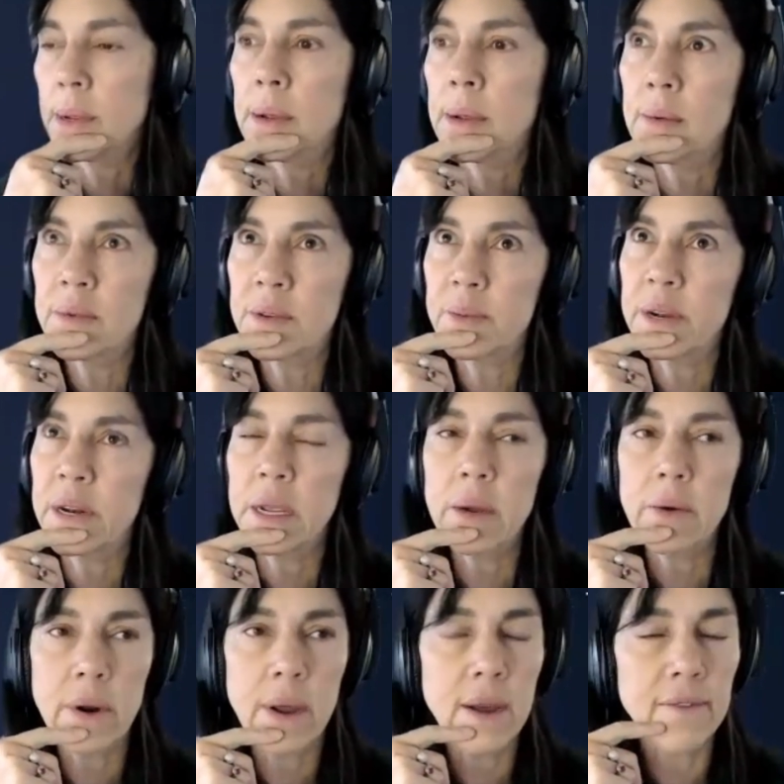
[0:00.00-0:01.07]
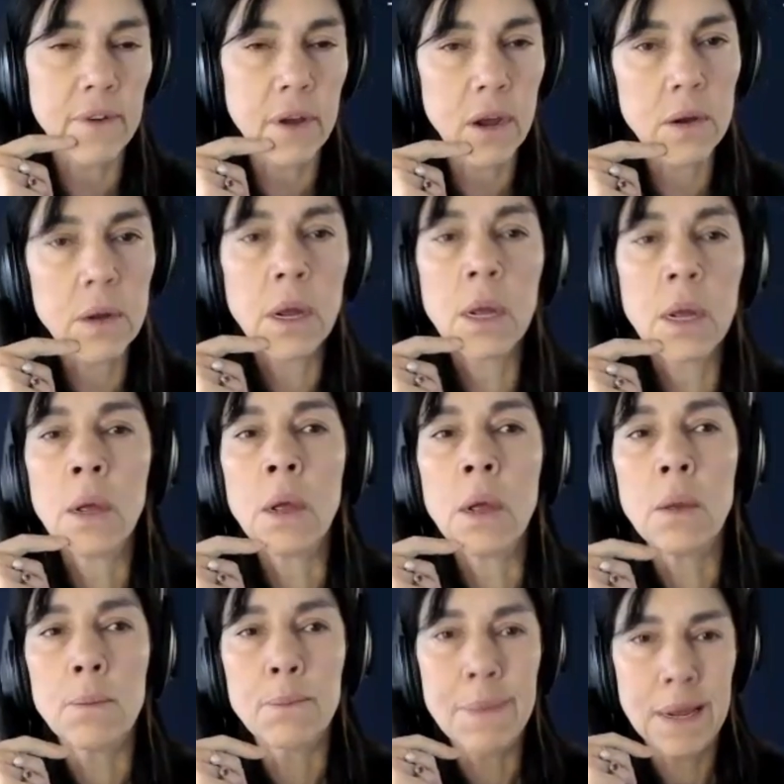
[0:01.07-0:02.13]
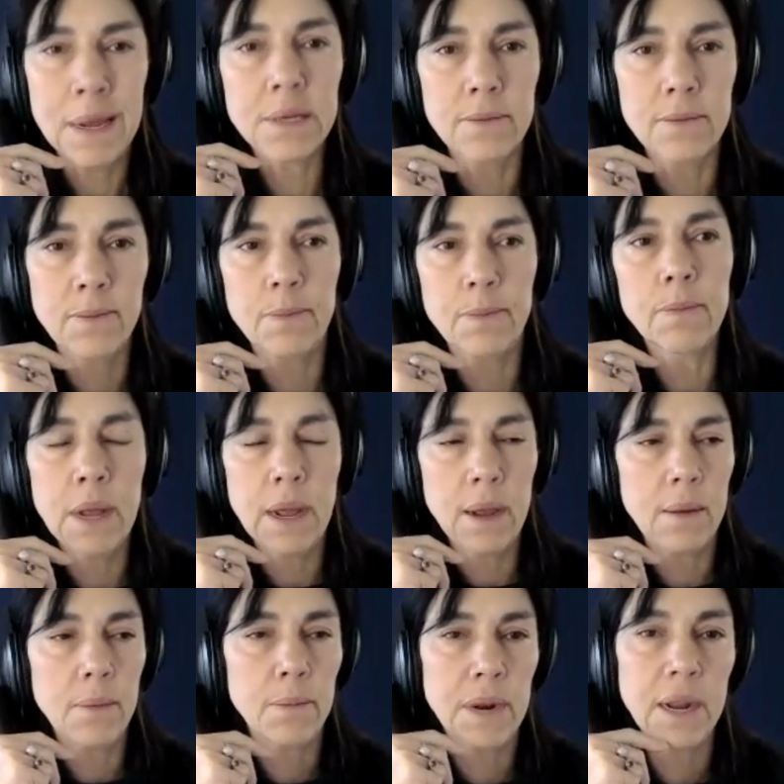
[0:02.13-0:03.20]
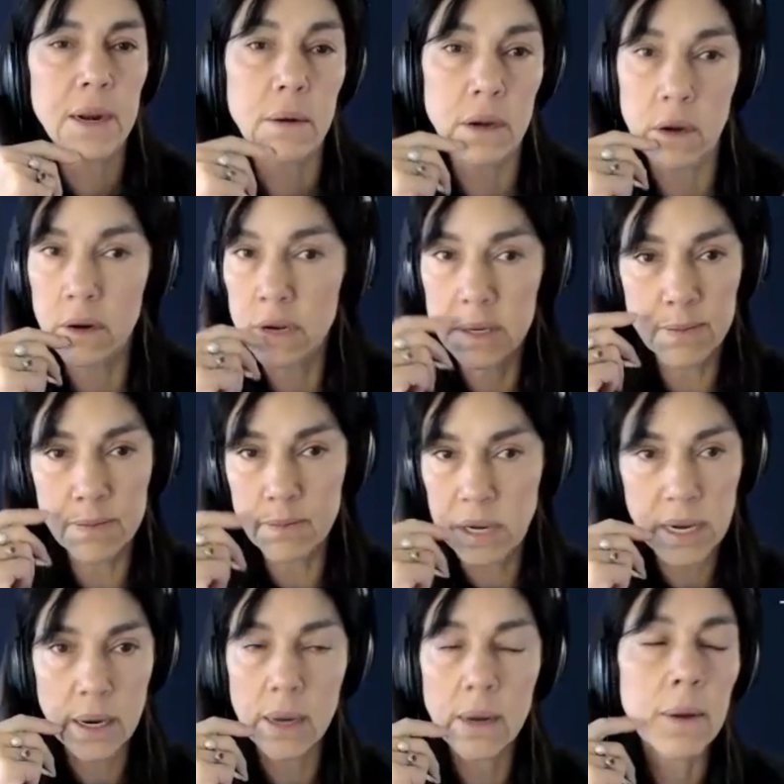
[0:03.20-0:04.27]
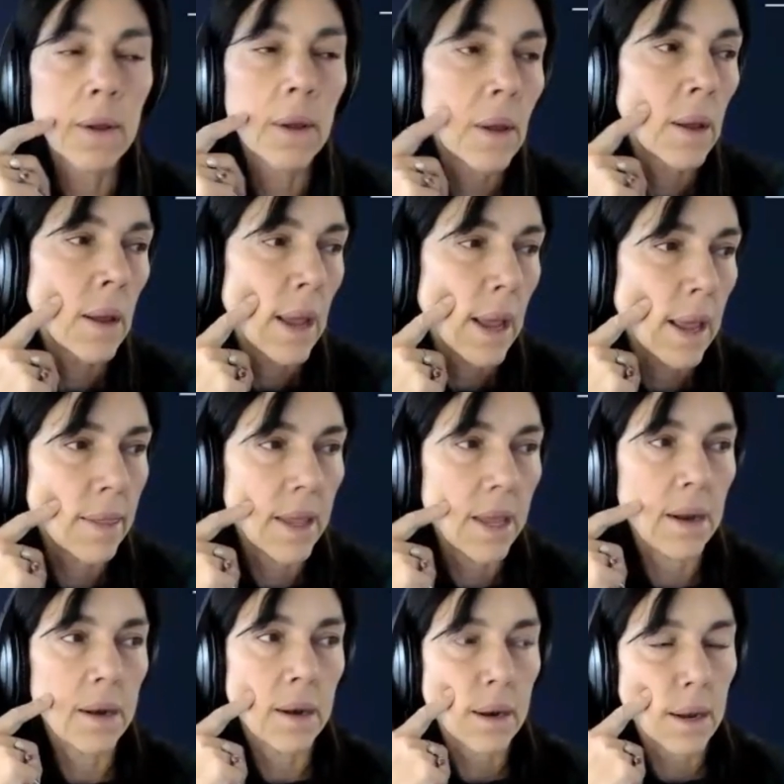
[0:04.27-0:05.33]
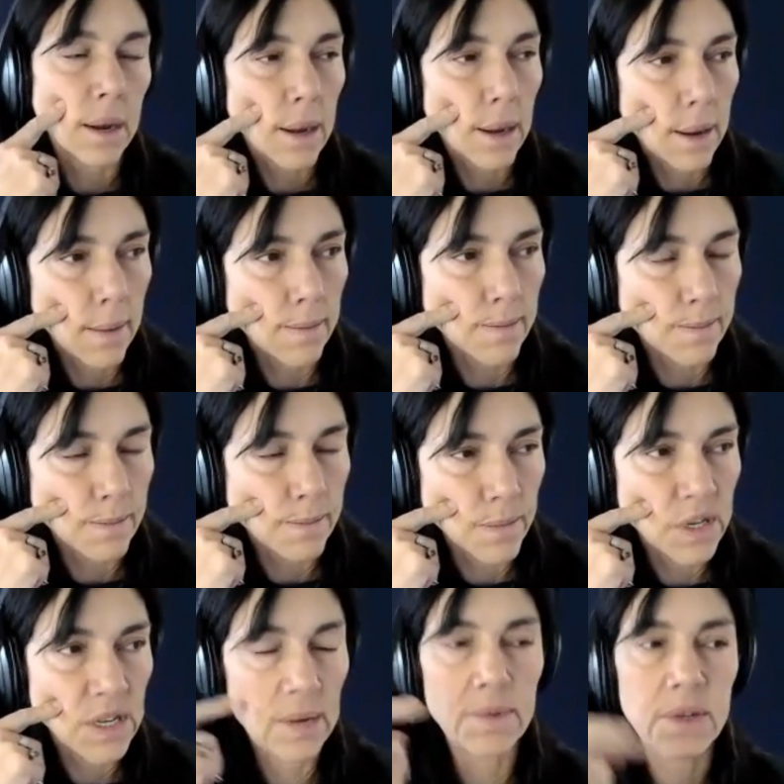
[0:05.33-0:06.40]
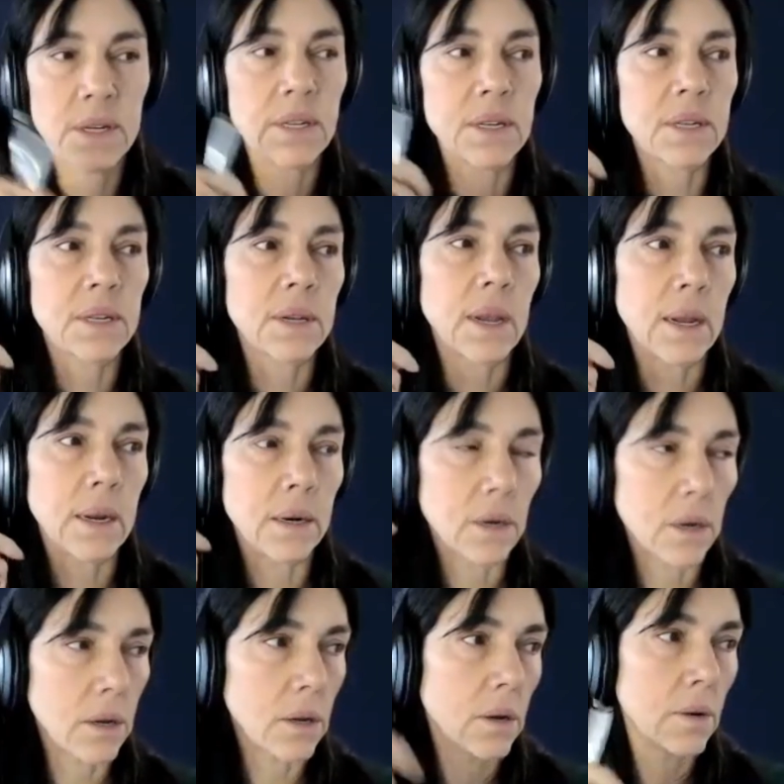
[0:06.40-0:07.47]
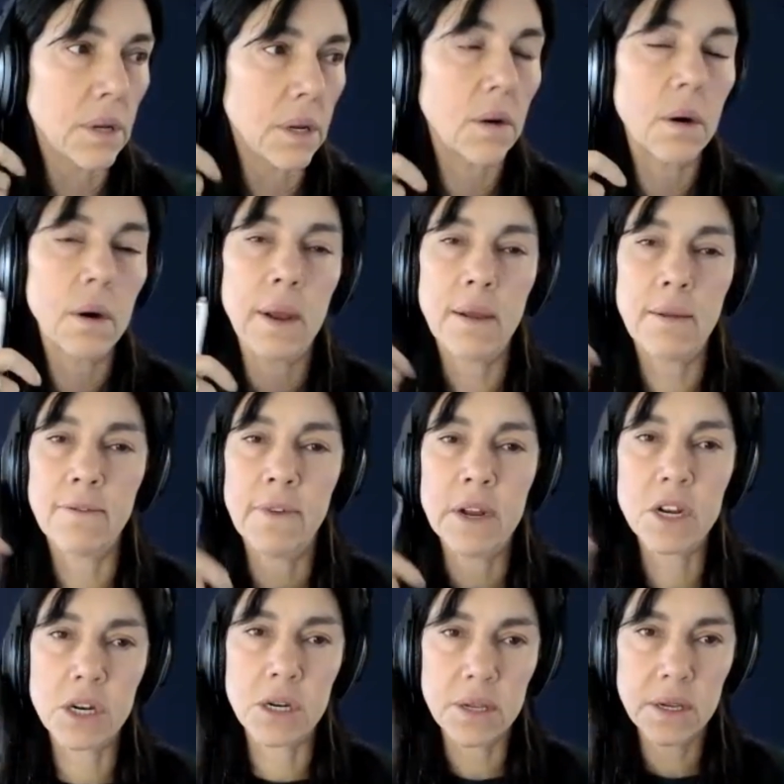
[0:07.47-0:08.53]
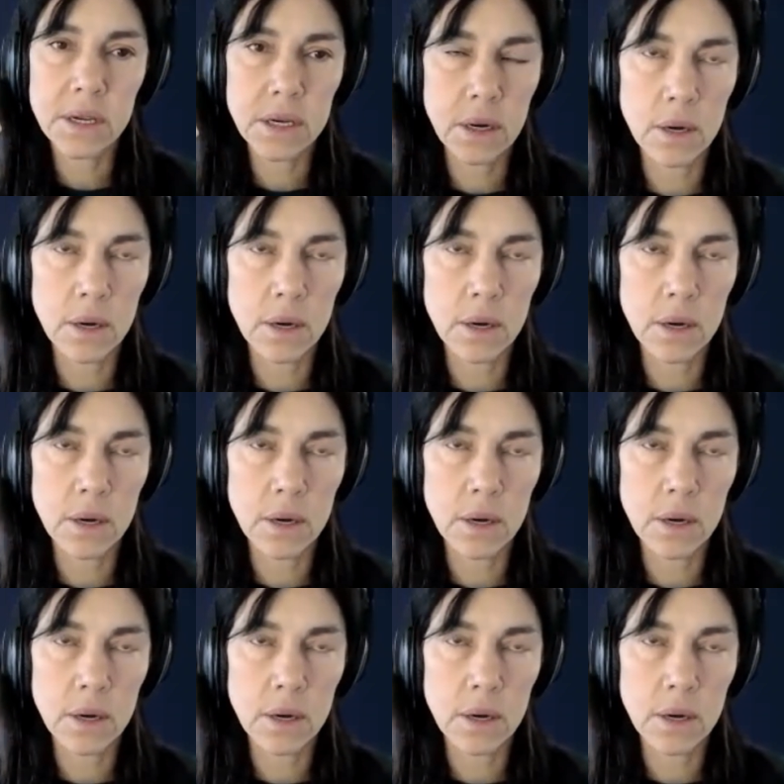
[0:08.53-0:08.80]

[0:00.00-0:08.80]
It was about a year and a half ago. Massive blood, just bleeding, and then sepsis and UTI infections.